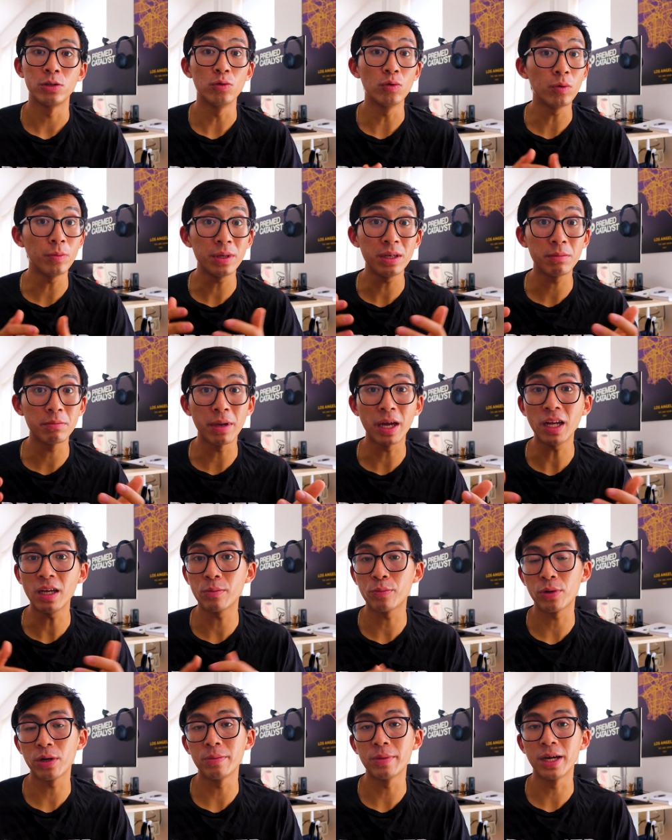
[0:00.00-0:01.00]
You will meet many
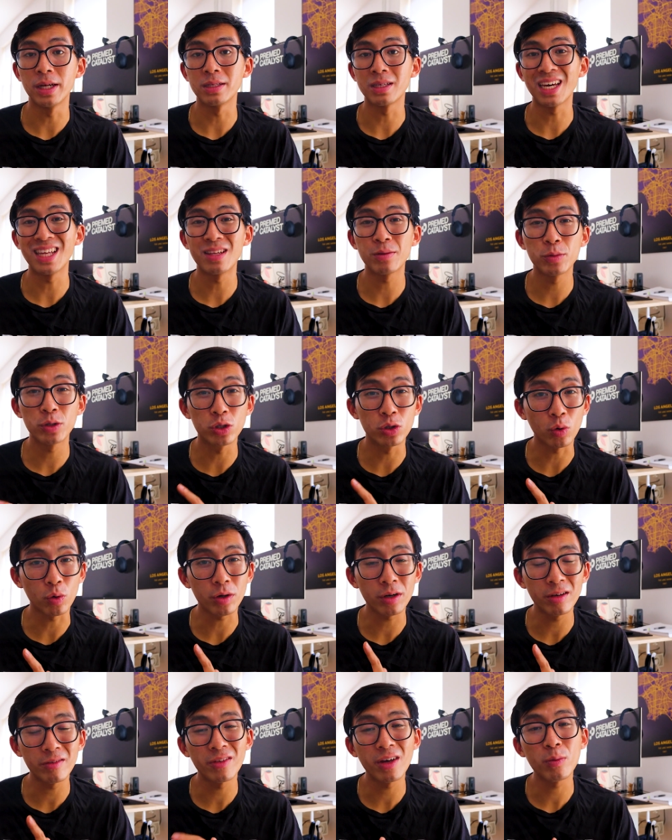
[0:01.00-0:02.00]
pre-meds and the
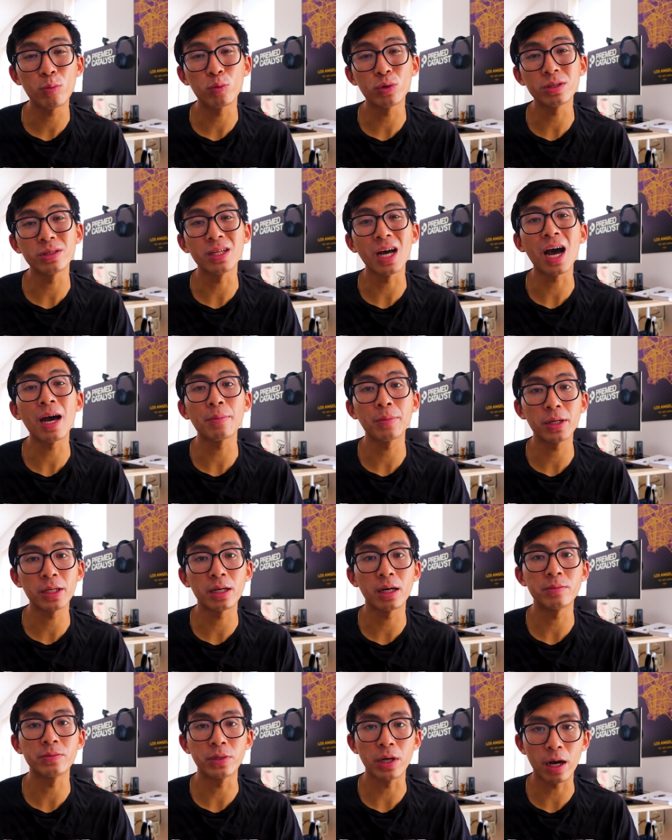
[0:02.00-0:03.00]
majority of them will not
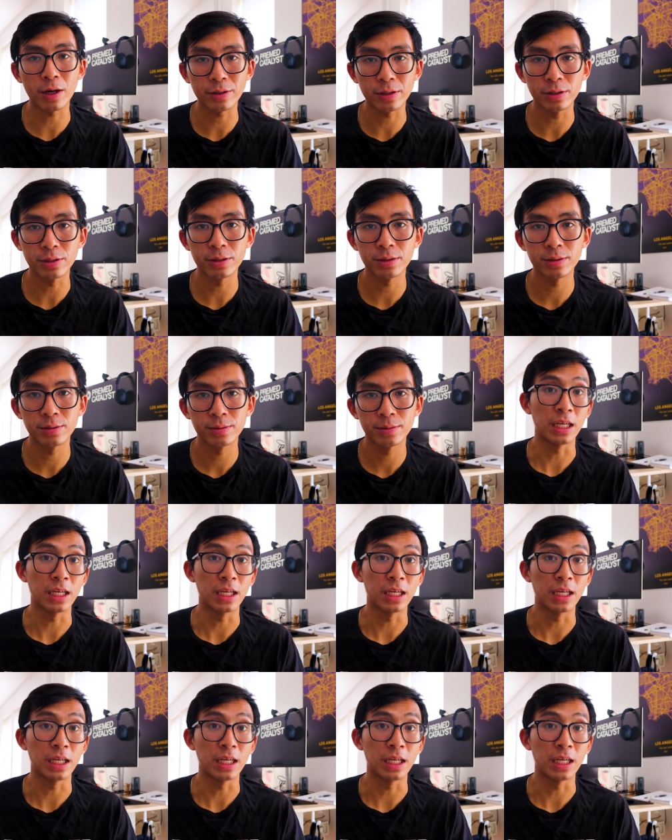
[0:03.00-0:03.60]
become doctors.